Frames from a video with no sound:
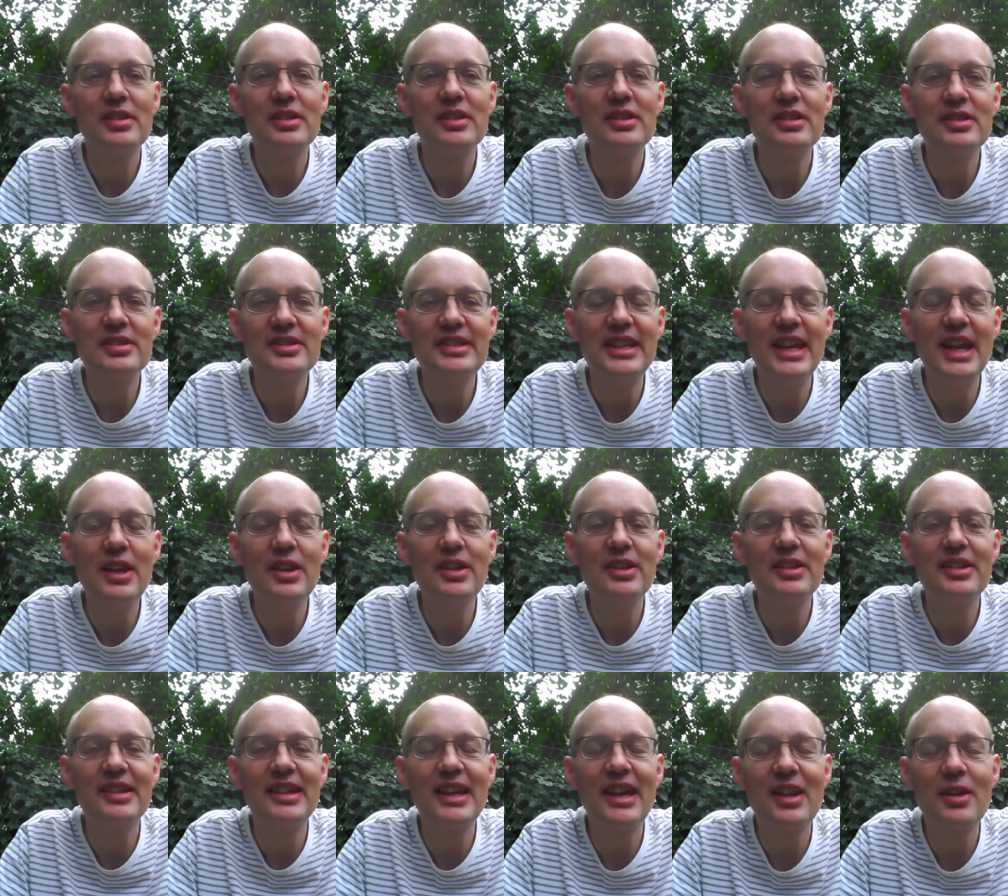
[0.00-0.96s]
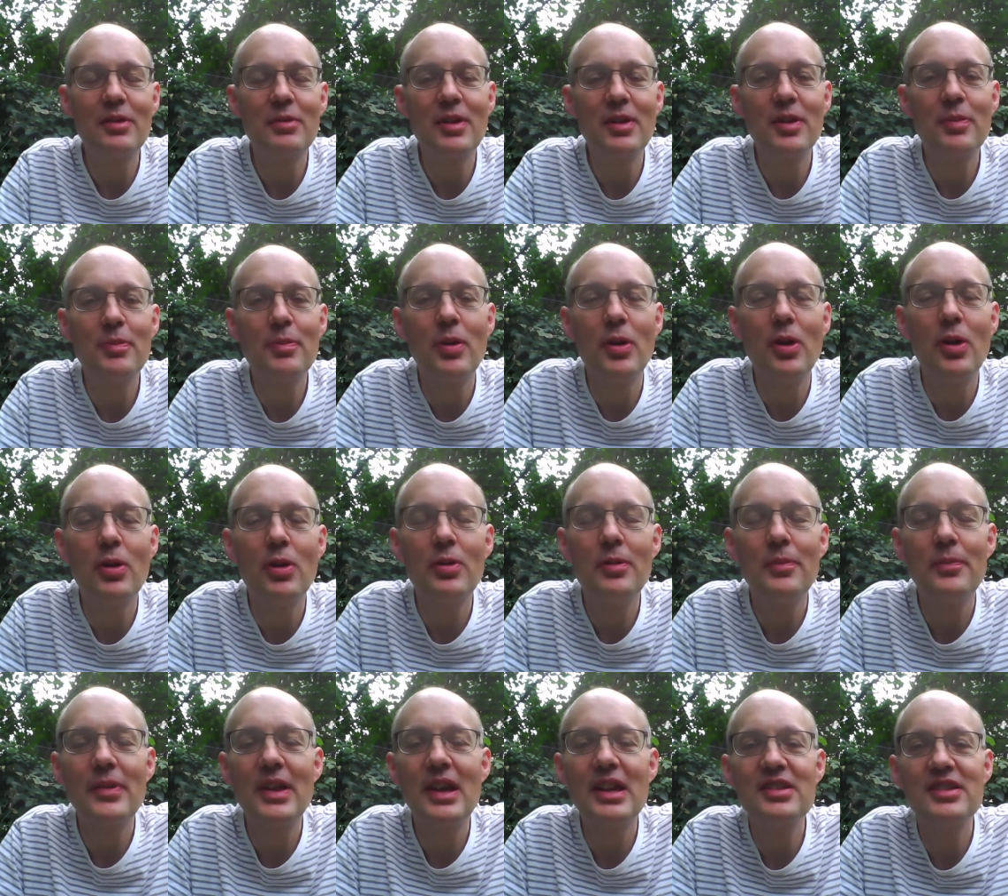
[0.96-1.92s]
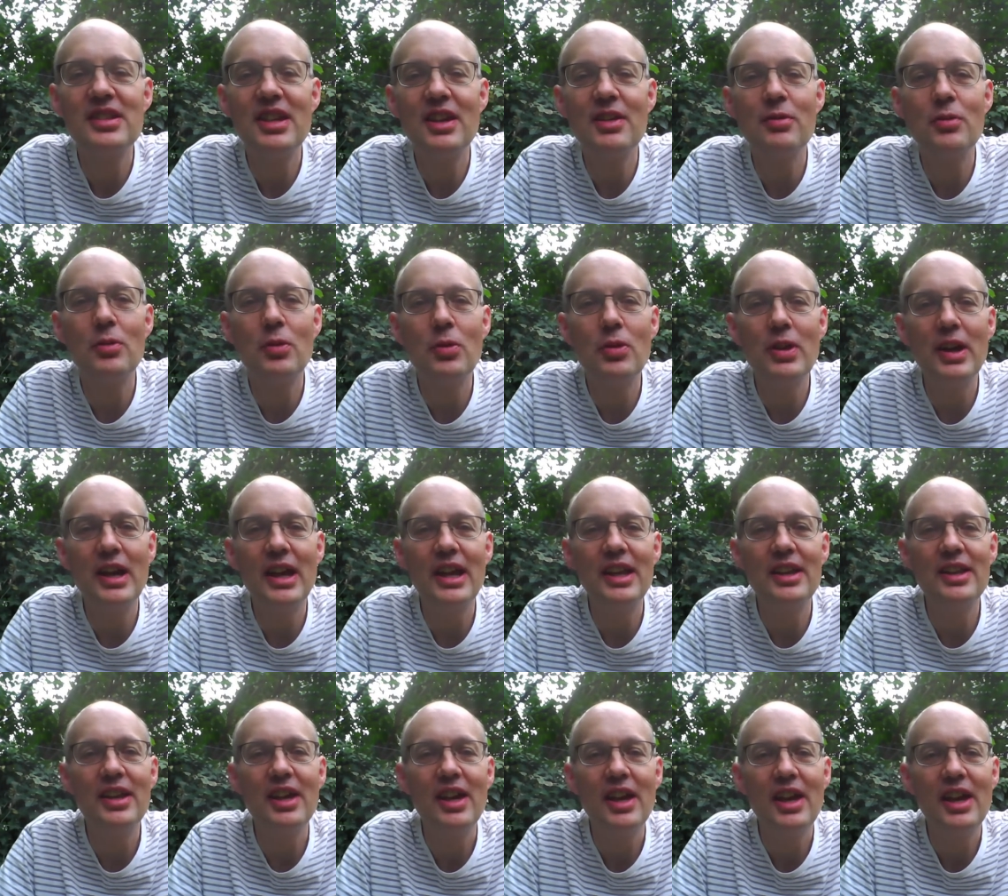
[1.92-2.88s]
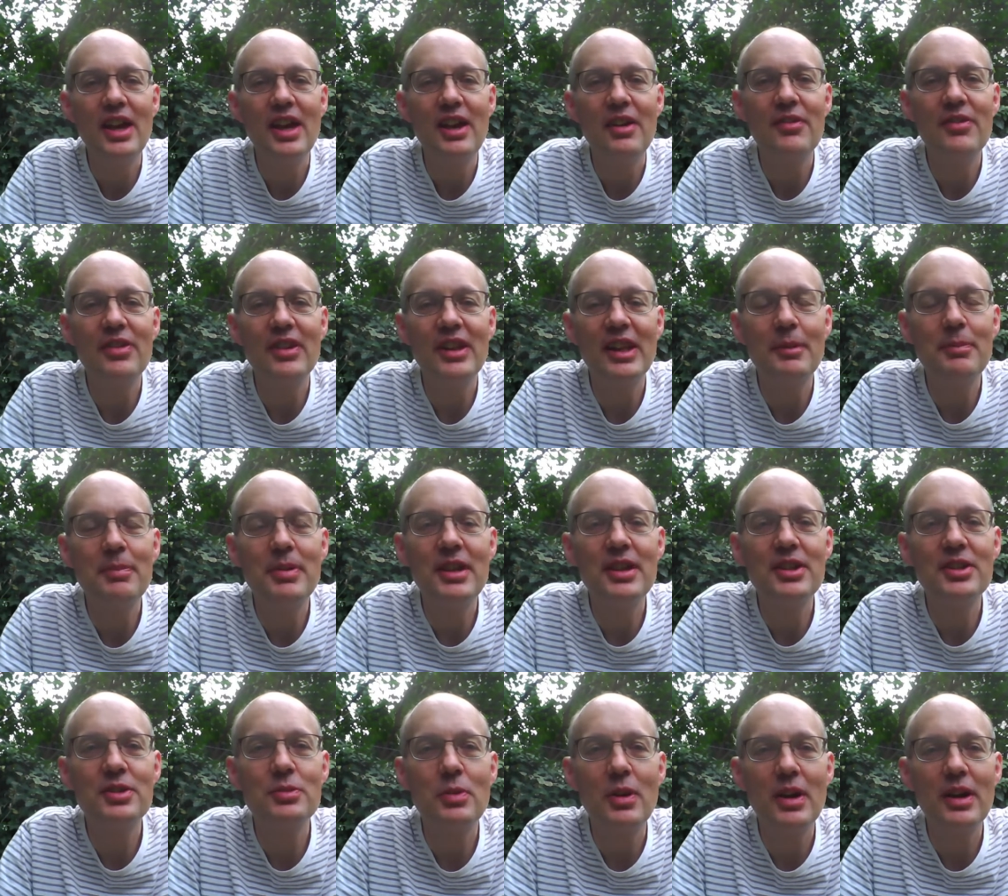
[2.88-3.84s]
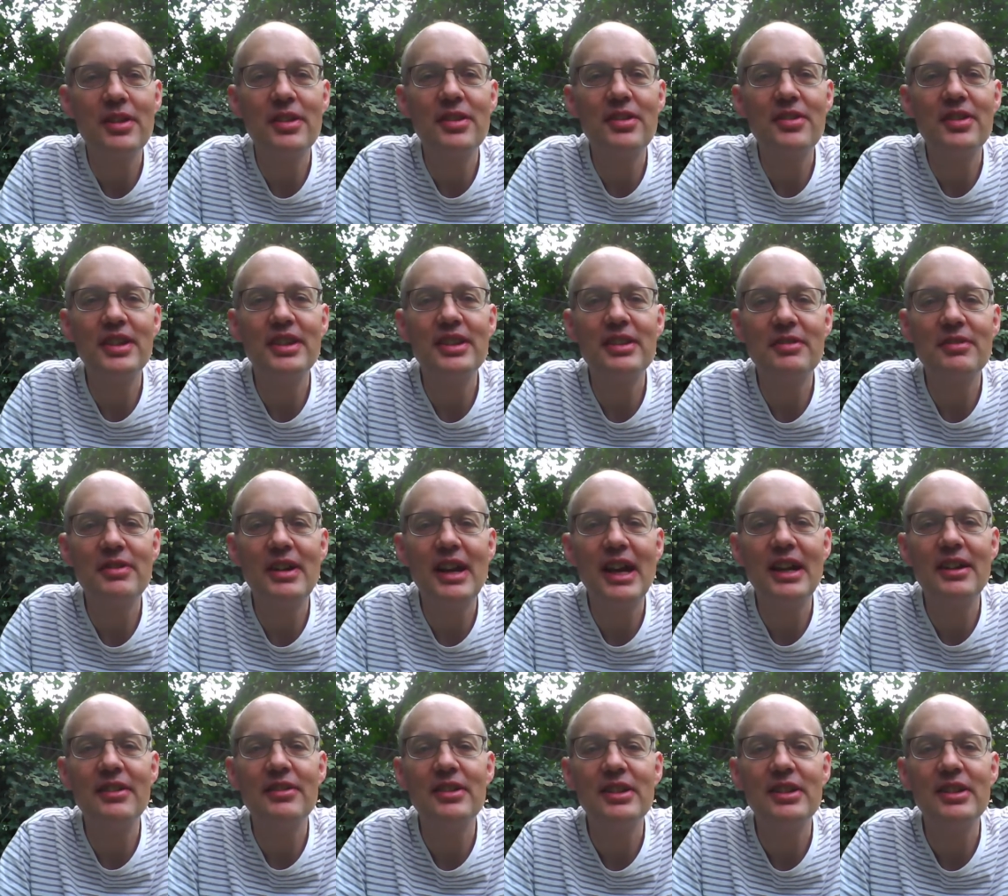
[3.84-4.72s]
saying together with Paul as he wrote in Philippians 1 3 to 5,